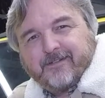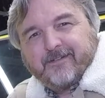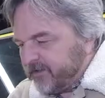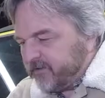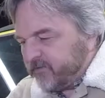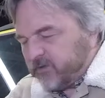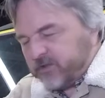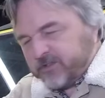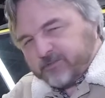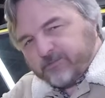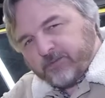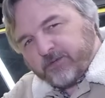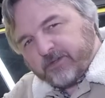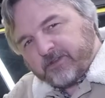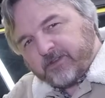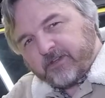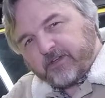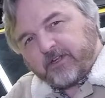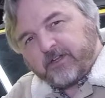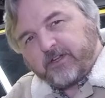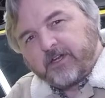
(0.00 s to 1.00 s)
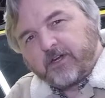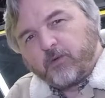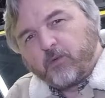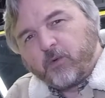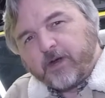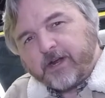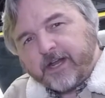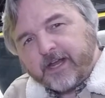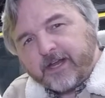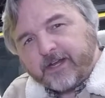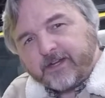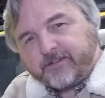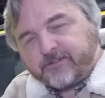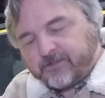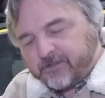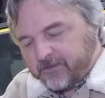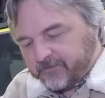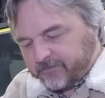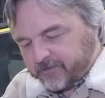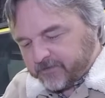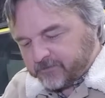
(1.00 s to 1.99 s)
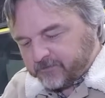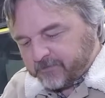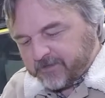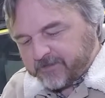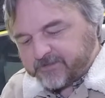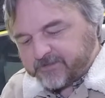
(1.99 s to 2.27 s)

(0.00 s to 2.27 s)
Let's put the clear one on and see if this makes a